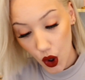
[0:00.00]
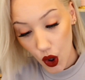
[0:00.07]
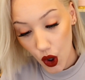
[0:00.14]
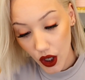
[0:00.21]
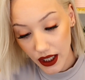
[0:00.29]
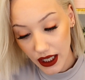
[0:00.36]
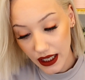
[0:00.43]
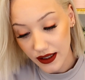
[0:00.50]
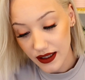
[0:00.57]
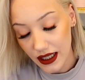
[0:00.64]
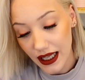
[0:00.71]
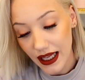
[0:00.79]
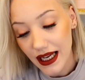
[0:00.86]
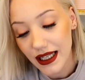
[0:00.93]
Oh,
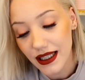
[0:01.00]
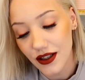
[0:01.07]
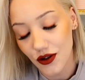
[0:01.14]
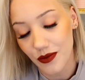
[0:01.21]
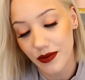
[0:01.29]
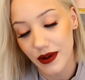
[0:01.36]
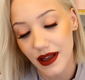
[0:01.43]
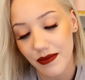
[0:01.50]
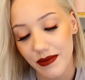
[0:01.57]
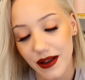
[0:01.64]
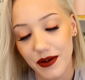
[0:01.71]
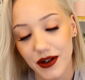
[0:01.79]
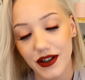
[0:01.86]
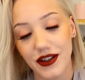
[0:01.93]
that's little
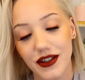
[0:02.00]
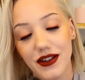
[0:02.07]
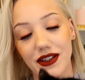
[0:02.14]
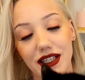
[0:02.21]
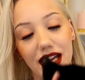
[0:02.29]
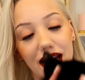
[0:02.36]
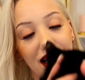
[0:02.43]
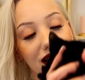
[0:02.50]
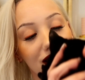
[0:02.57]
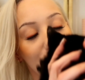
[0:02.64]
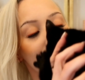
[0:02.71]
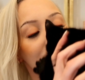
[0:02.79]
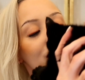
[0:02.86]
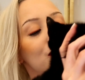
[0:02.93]
baby want to say
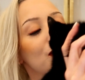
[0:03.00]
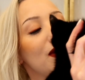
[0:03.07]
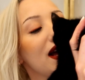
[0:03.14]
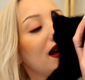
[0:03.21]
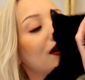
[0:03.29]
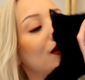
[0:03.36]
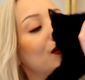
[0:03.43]
hello as well.